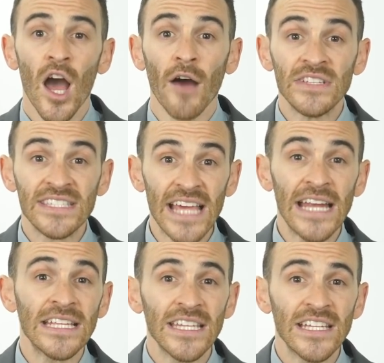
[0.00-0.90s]
of
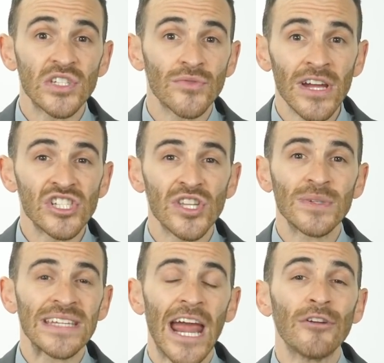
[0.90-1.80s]
inciting the insurrection that
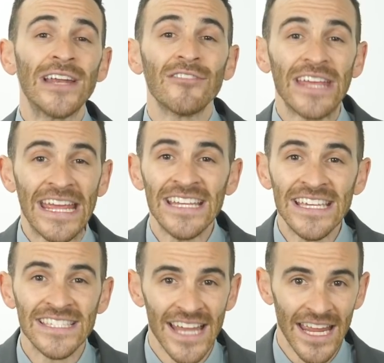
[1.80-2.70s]
was carried out in
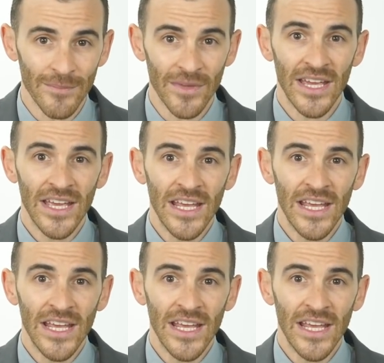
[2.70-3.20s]
his name.